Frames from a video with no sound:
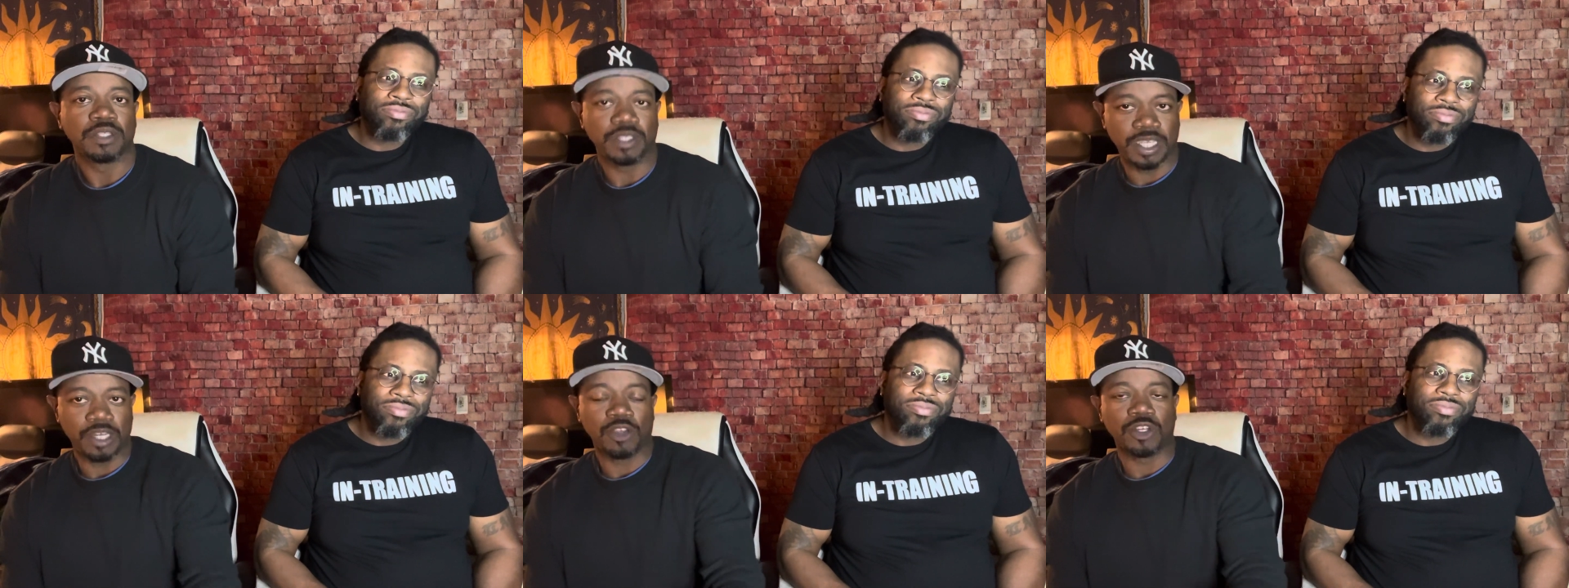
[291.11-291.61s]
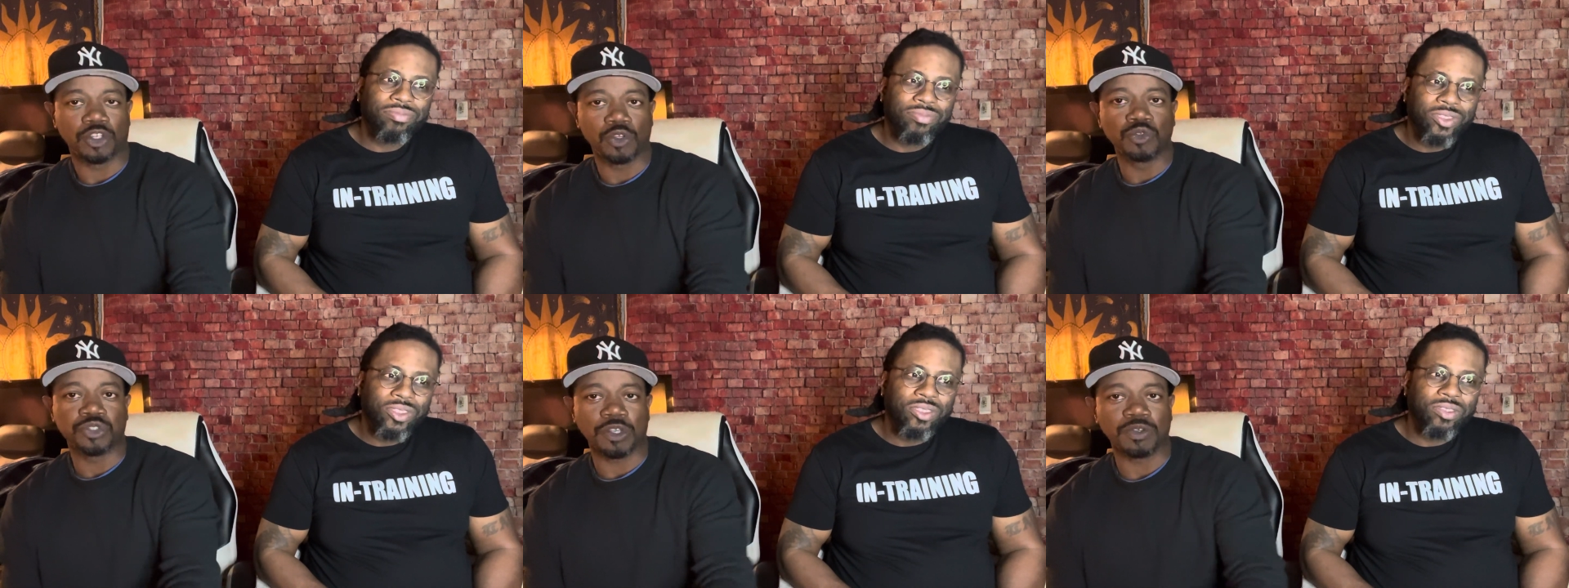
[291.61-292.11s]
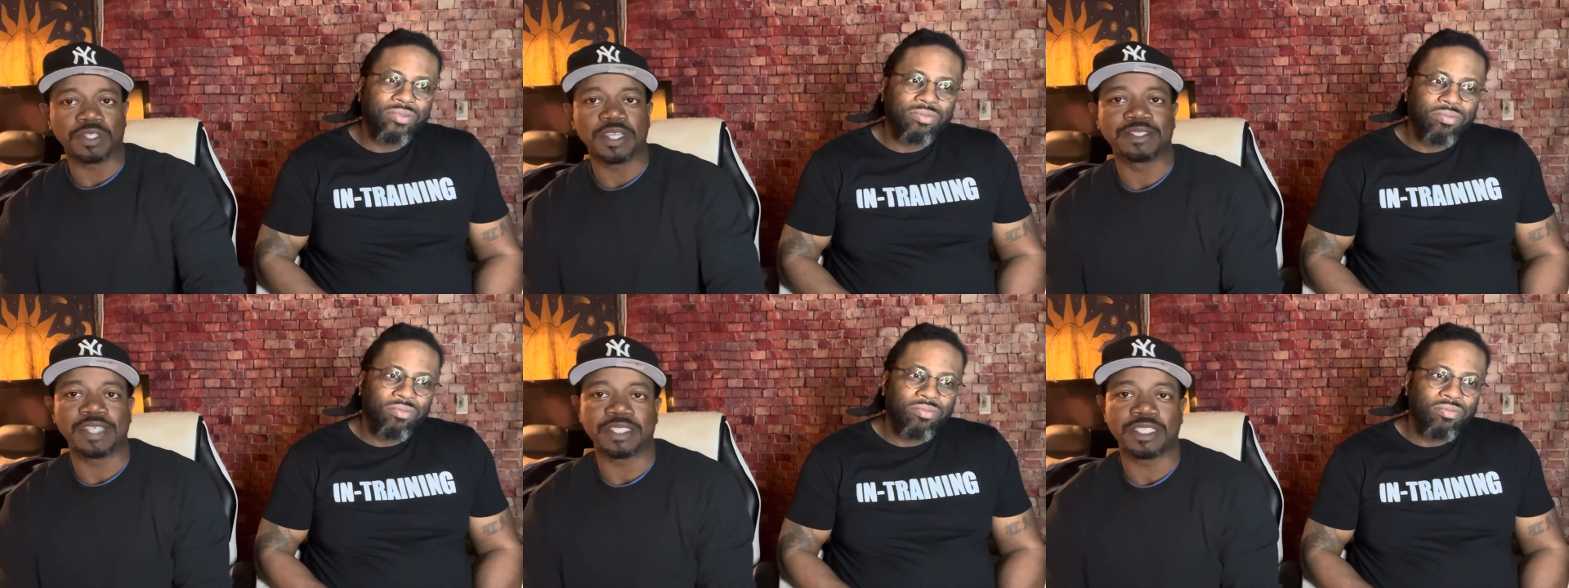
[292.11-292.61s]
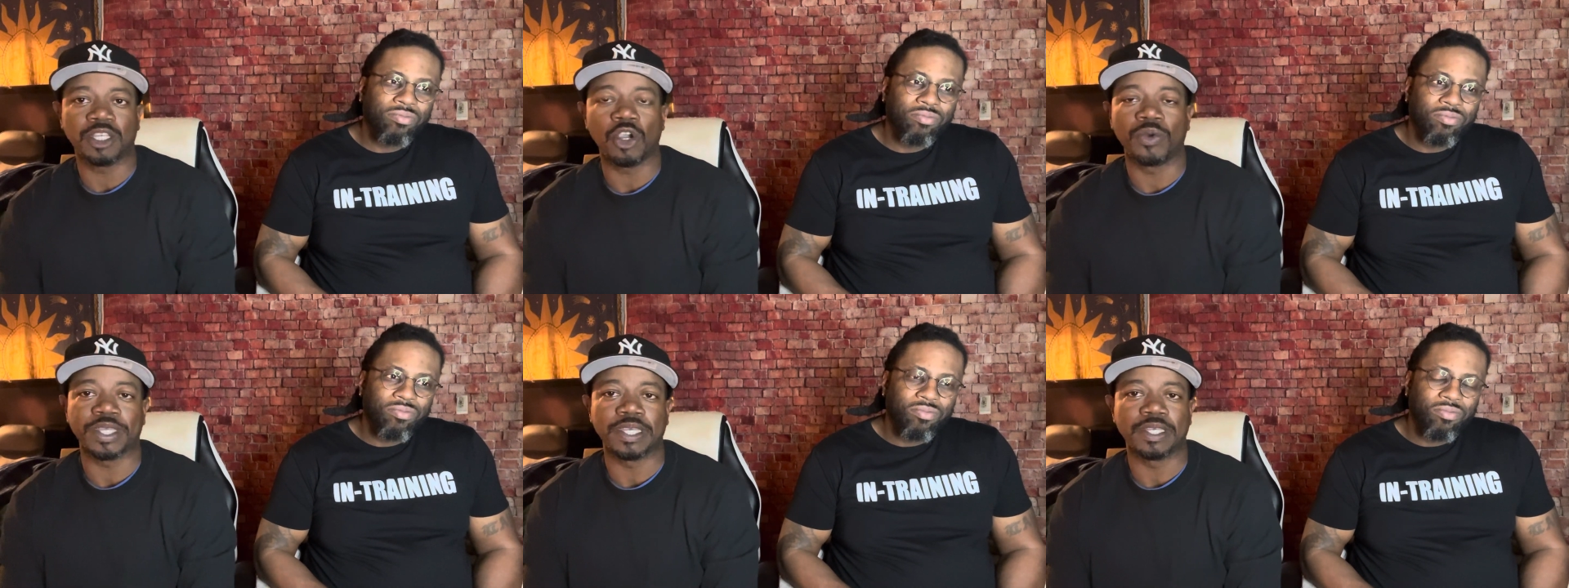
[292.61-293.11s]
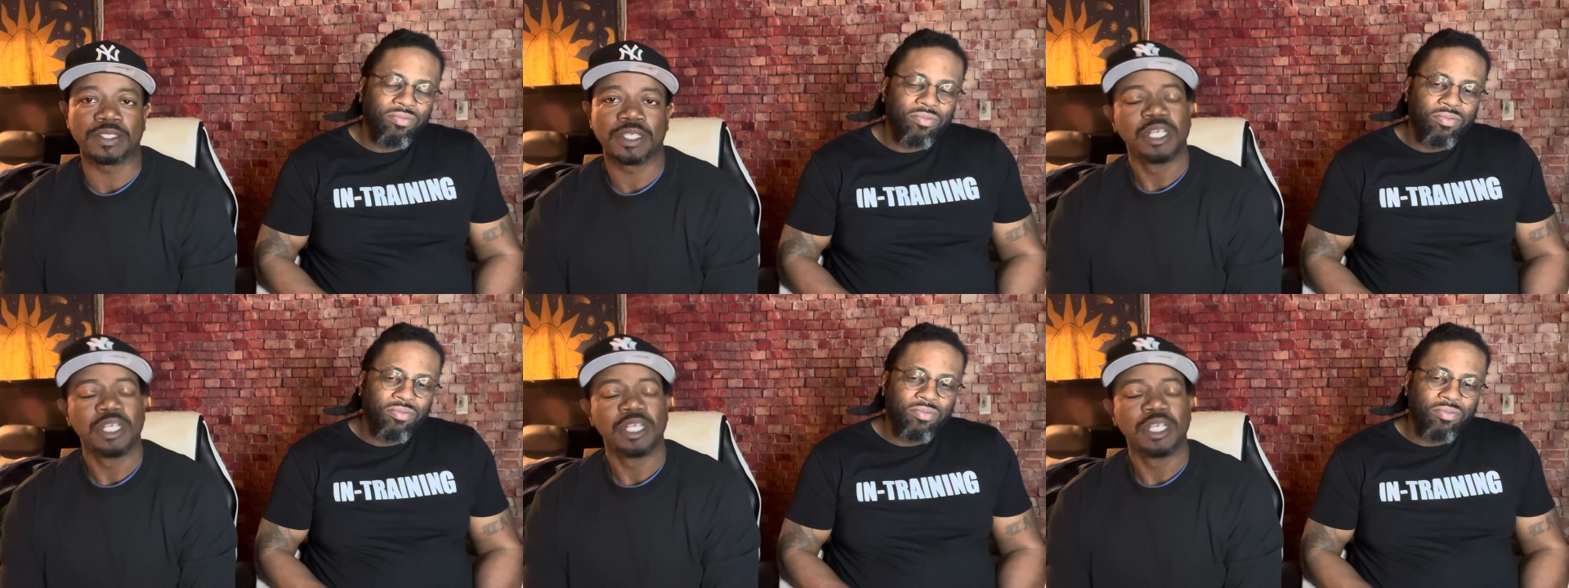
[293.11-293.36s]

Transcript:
Speaker 1: Get her to do certain things that she go against.